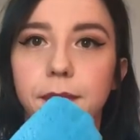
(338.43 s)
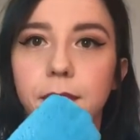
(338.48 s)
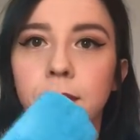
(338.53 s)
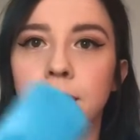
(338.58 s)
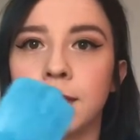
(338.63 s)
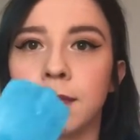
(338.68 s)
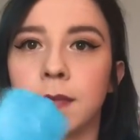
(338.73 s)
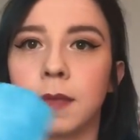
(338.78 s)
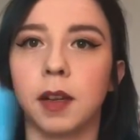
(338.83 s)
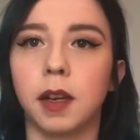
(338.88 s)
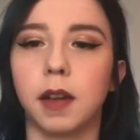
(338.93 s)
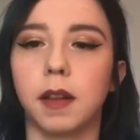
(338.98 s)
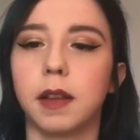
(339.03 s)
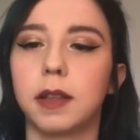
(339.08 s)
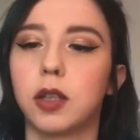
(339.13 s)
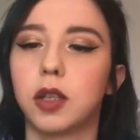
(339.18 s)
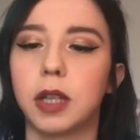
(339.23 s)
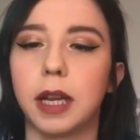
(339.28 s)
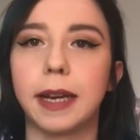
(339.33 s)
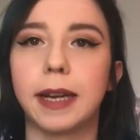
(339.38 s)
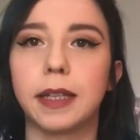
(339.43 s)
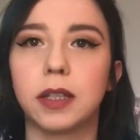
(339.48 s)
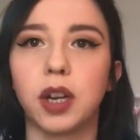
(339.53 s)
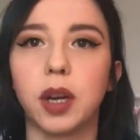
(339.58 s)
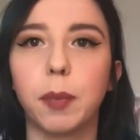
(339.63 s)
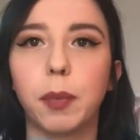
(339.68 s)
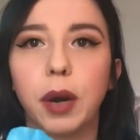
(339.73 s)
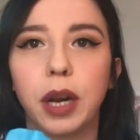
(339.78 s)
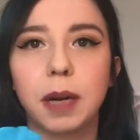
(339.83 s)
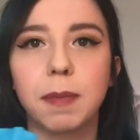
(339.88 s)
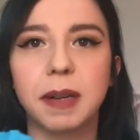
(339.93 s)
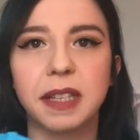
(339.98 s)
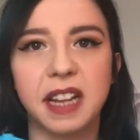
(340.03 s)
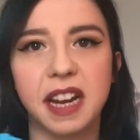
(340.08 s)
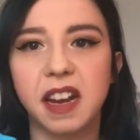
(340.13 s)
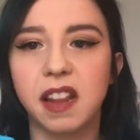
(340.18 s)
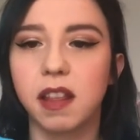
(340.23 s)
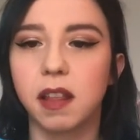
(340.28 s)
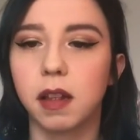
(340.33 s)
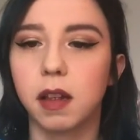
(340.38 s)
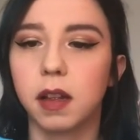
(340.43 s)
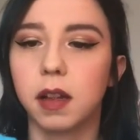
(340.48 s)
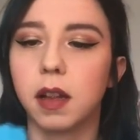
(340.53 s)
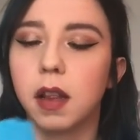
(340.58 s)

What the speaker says: Mm, this looks like it's gonna break my teeth.